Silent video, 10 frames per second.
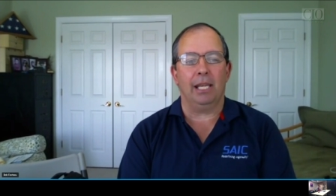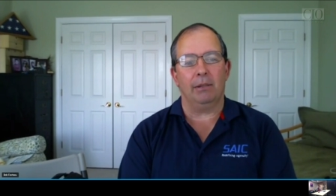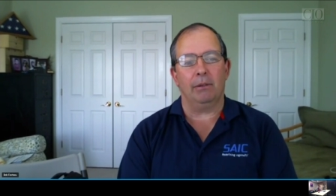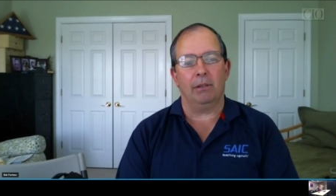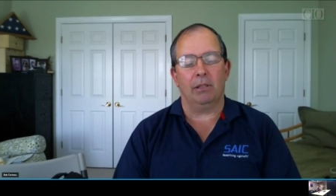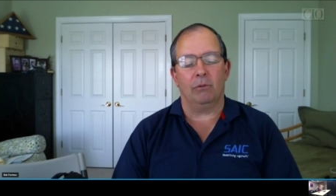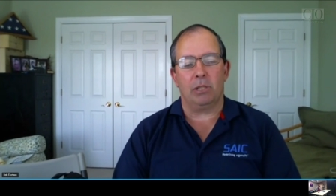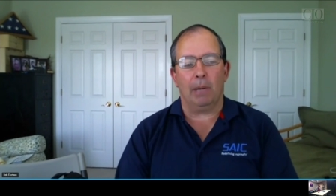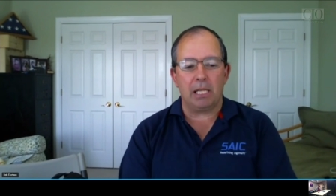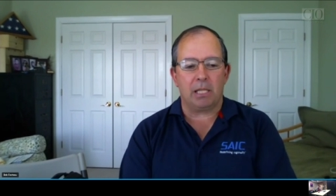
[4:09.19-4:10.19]
and the
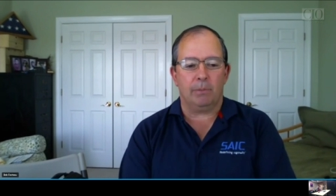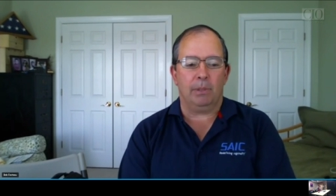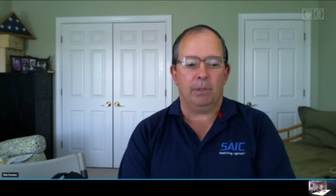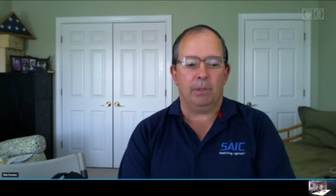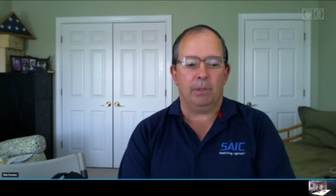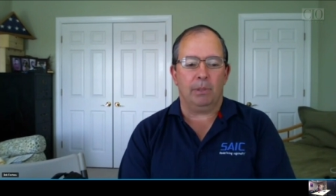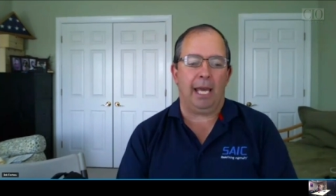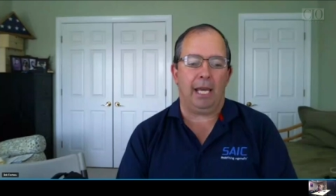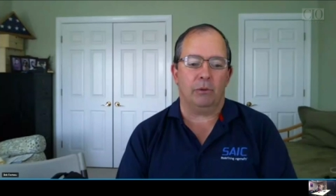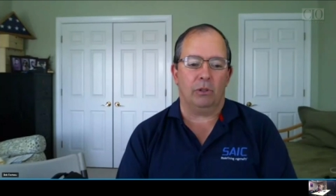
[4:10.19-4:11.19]
responsibilities I
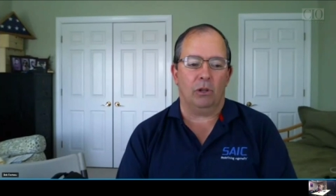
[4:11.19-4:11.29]
had were